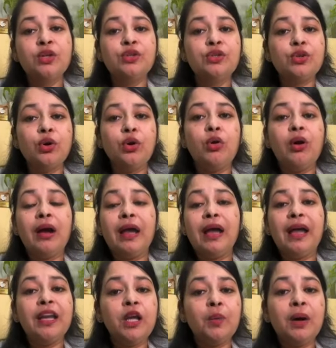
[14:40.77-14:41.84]
So
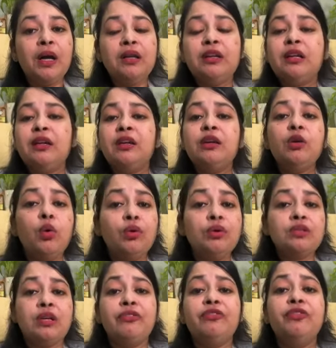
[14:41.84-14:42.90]
anyone
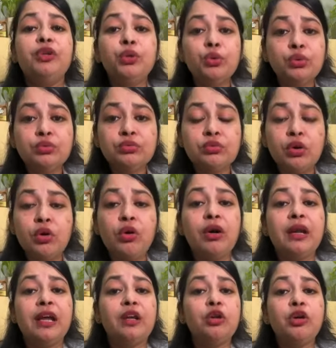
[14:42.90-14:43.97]
knows, if you
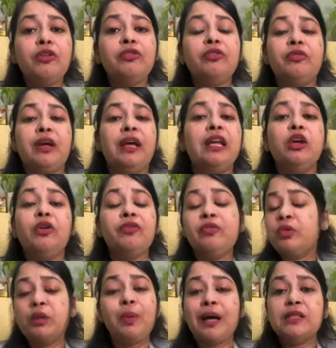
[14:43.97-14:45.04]
or any
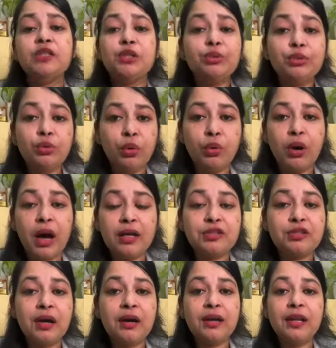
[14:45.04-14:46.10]
of the ones you know are
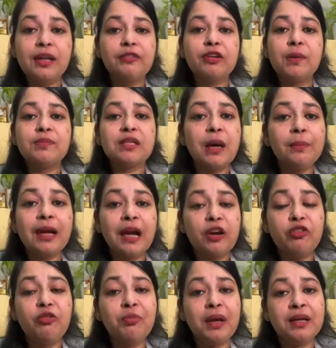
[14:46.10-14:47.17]
struggling from some
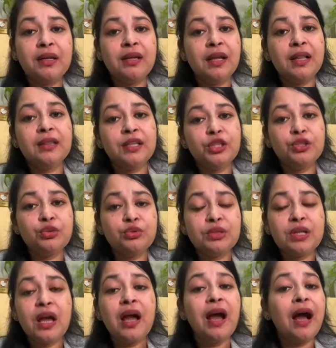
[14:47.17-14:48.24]
kind of mental health
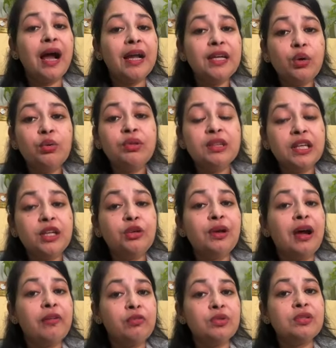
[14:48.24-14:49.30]
issues, I don't think you
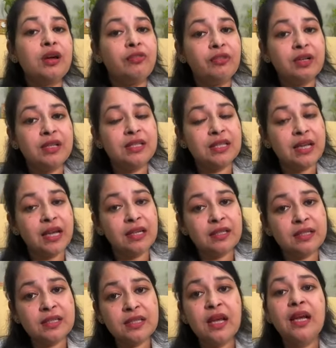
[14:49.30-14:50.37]
have to suffer in
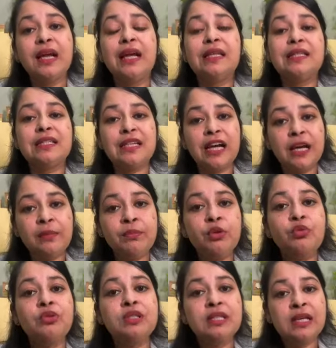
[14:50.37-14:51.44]
silence. It's time
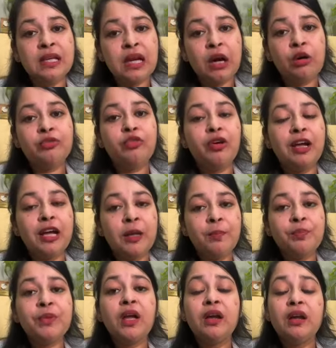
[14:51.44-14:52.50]
you could seek out for help.
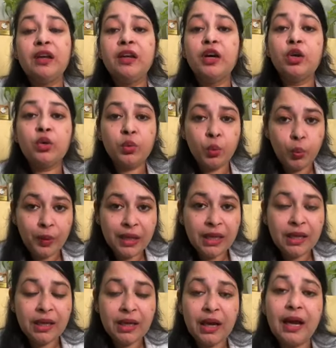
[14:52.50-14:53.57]
Here,
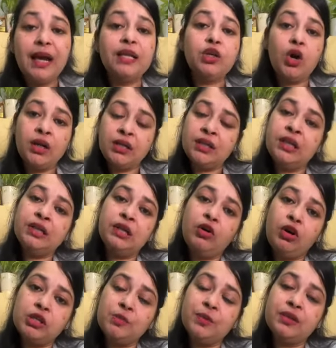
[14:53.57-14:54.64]
we at Continental
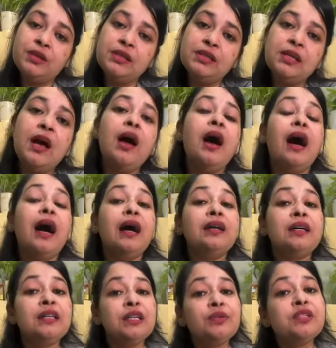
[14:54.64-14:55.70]
Hospitals are
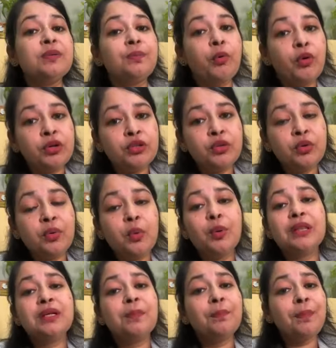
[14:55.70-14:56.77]
ready to support you
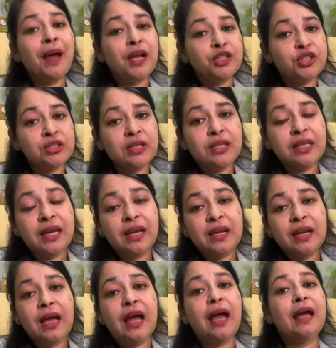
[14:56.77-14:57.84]
with compassionate
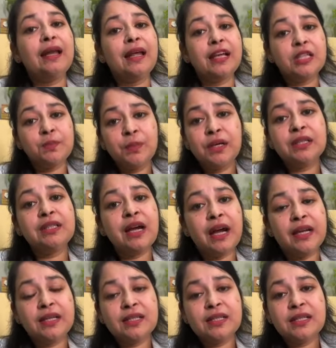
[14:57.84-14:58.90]
care and expert
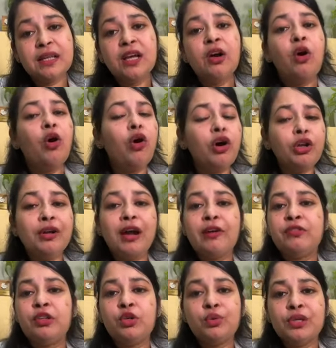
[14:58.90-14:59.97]
guidance. All you
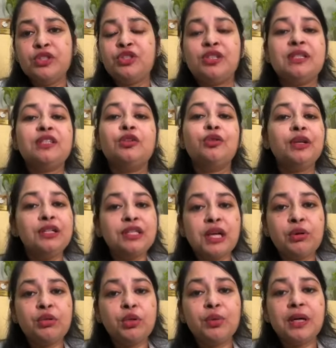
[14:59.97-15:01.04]
have to do is just reach
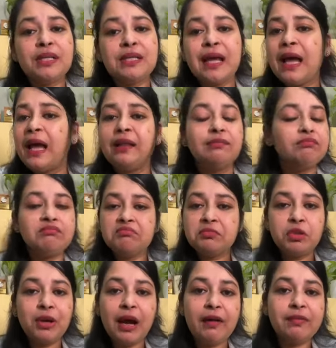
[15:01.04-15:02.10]
out to us
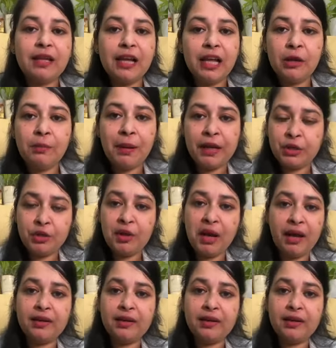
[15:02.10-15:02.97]
and you have the help at your